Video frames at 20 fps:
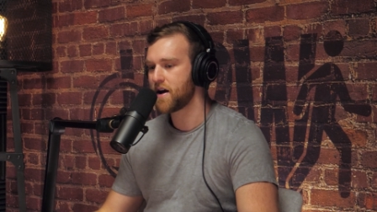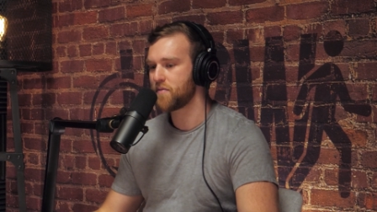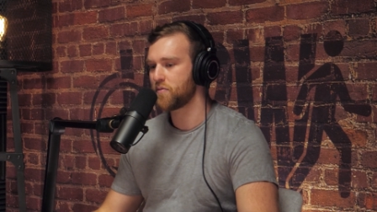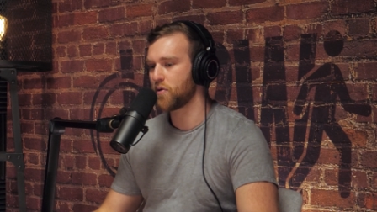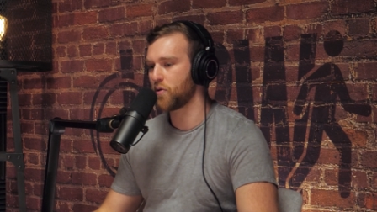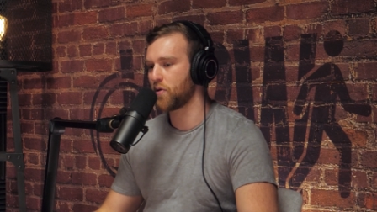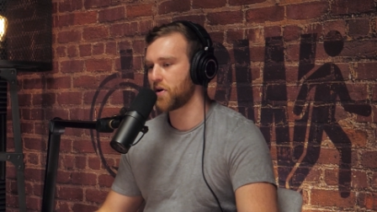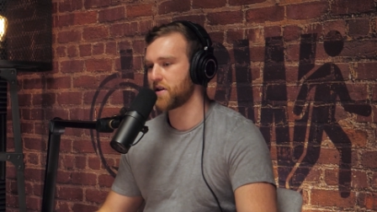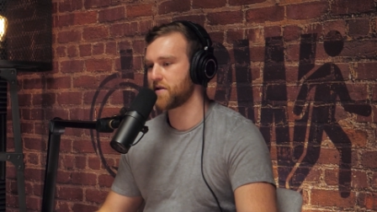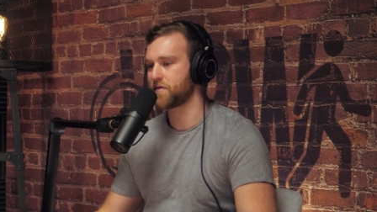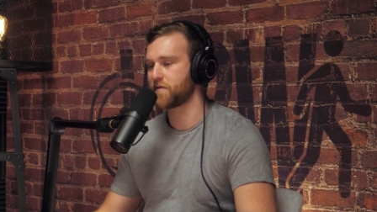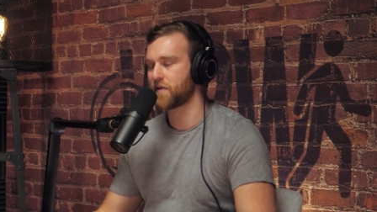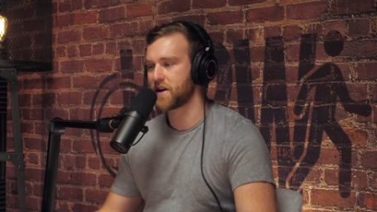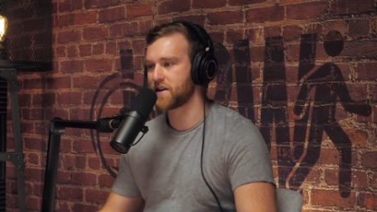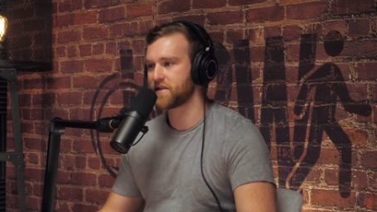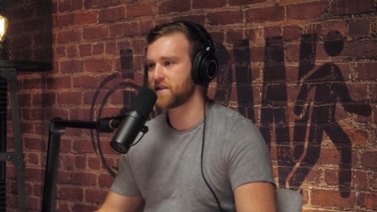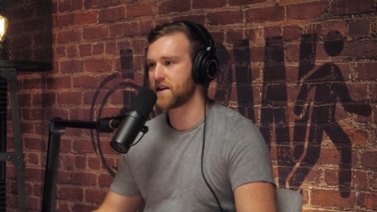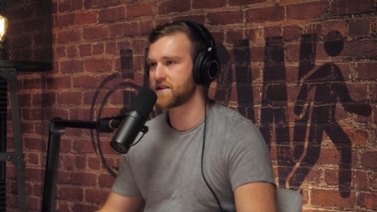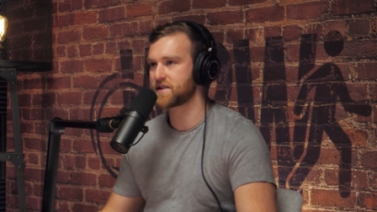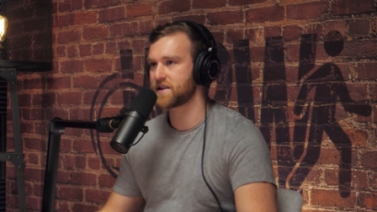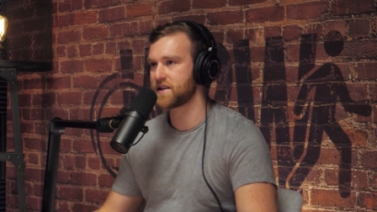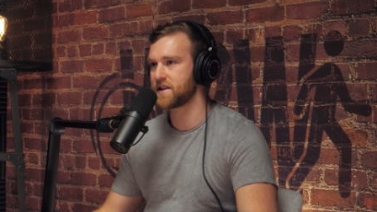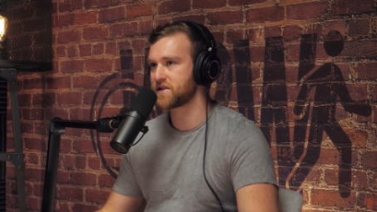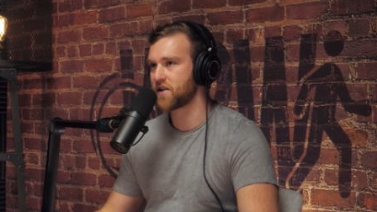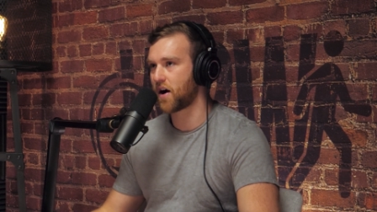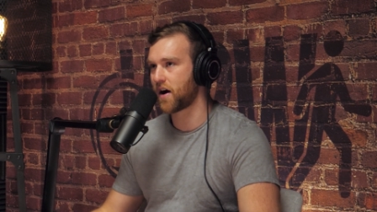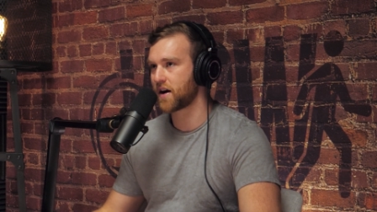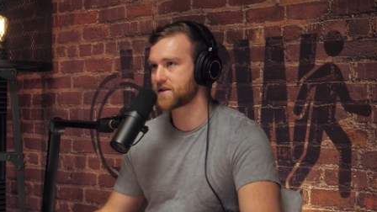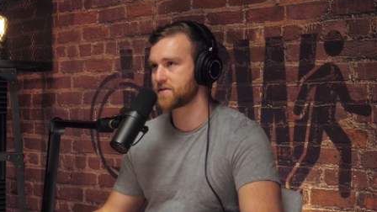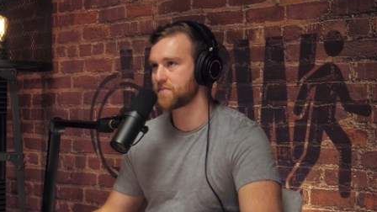But one of the funny things that he
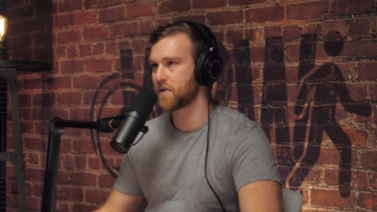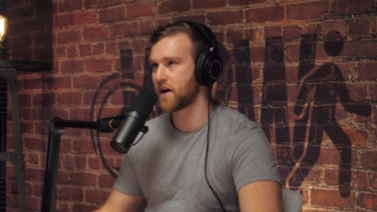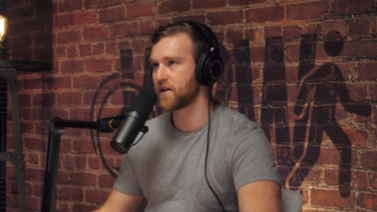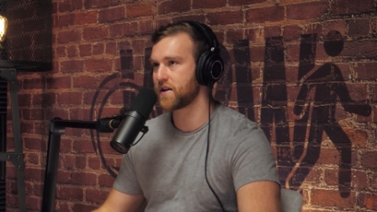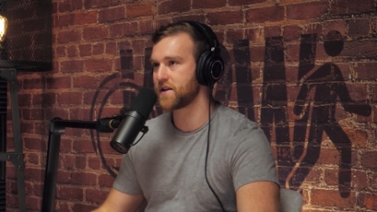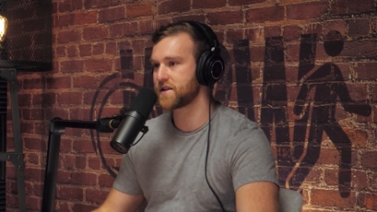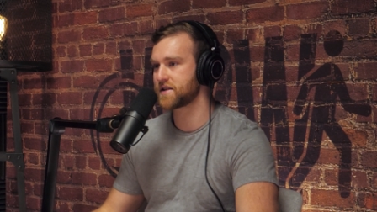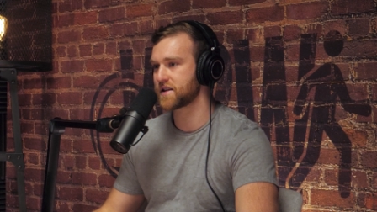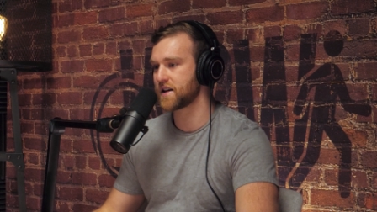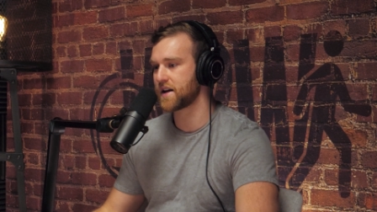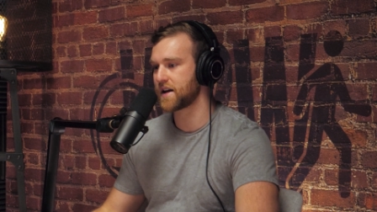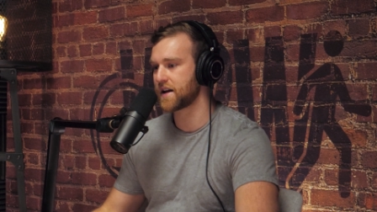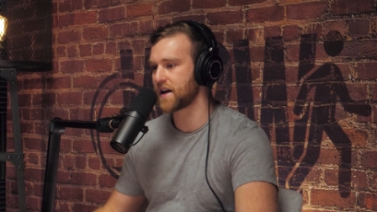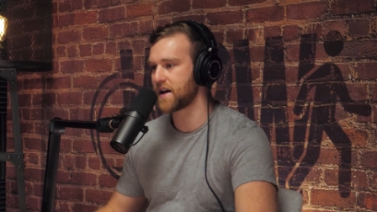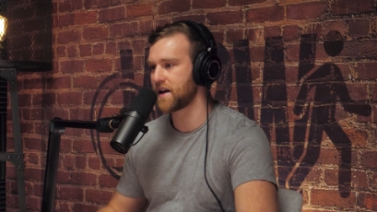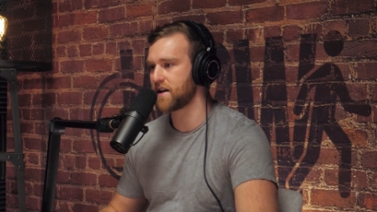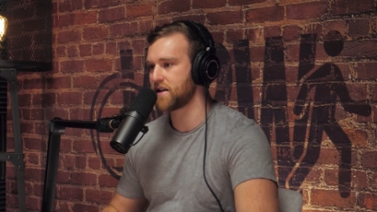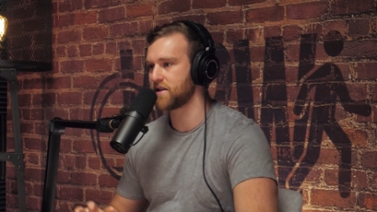talks about is like,